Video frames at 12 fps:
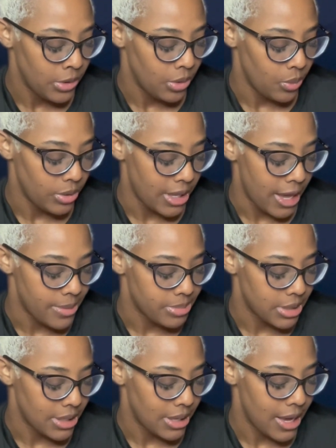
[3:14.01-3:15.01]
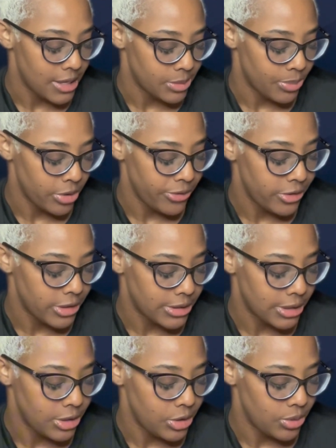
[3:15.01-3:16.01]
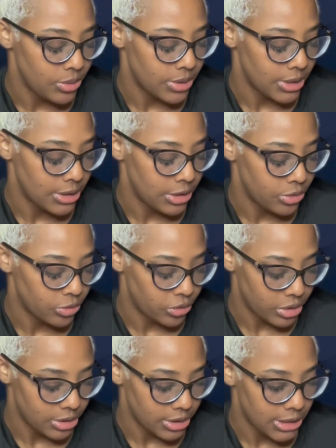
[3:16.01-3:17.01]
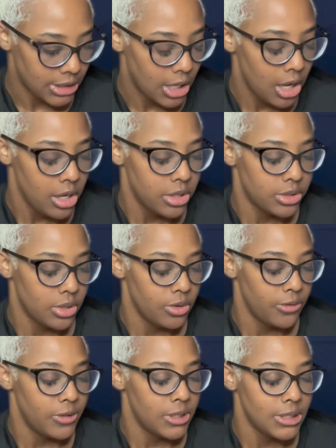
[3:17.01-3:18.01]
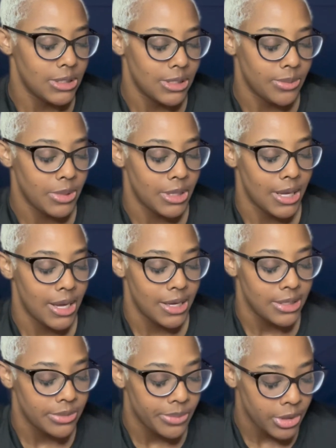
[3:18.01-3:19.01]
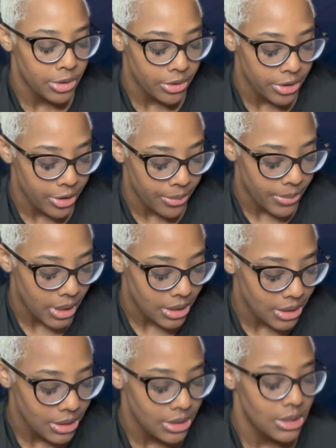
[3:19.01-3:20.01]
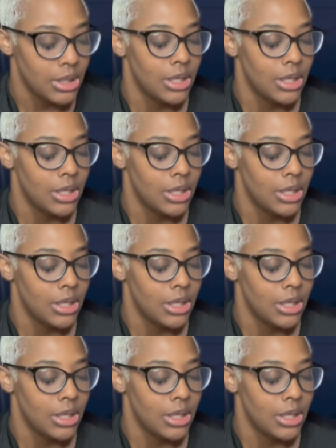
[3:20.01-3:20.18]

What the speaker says: when the applicant has previously used illegal drugs. So if this is something that has been on your mind,